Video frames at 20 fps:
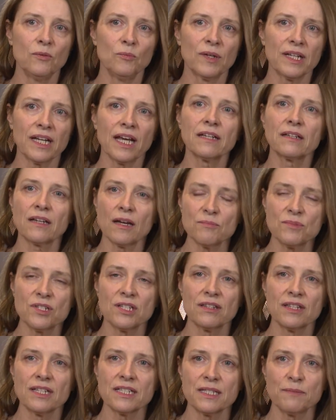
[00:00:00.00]
when I come
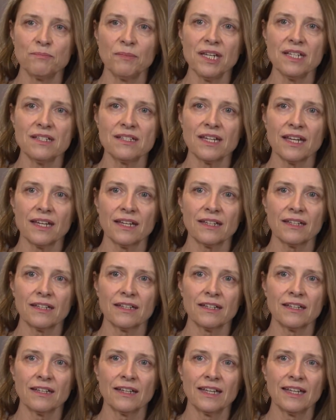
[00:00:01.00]
to this meeting,
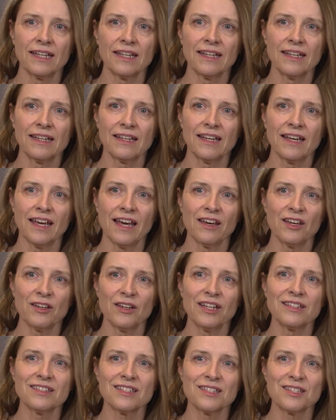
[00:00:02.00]
uh,
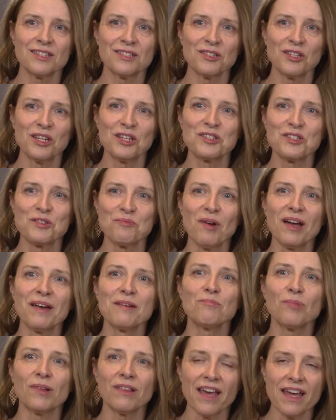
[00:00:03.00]
it's, it's my
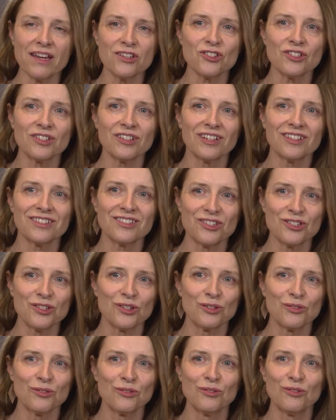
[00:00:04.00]
pleasure
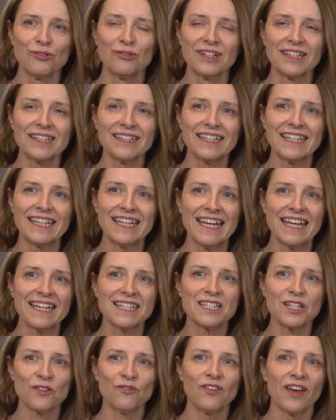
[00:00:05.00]
to really
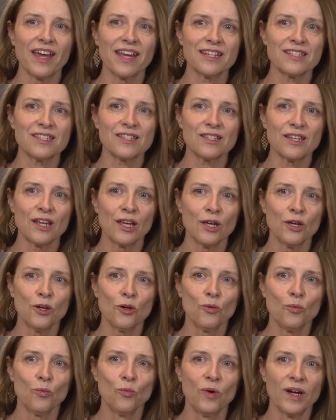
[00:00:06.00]
interface
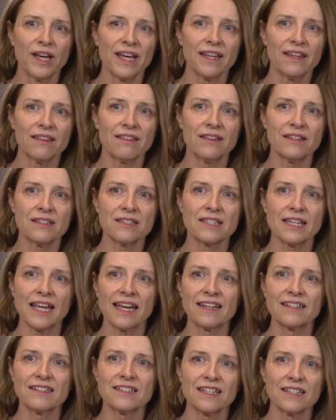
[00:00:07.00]
with
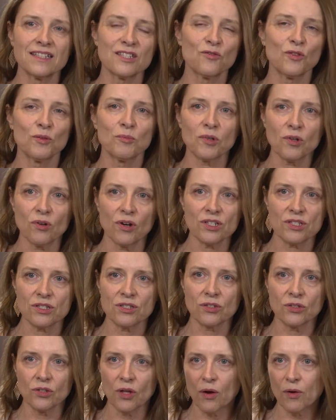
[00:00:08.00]
scientists from across
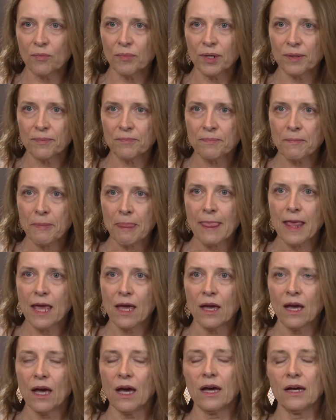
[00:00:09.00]
the globe,
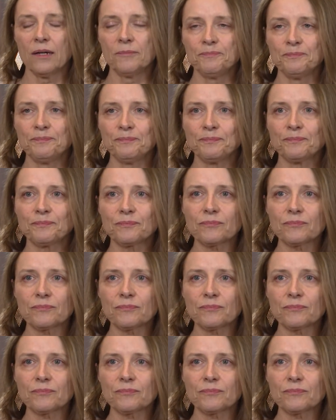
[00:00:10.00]
um,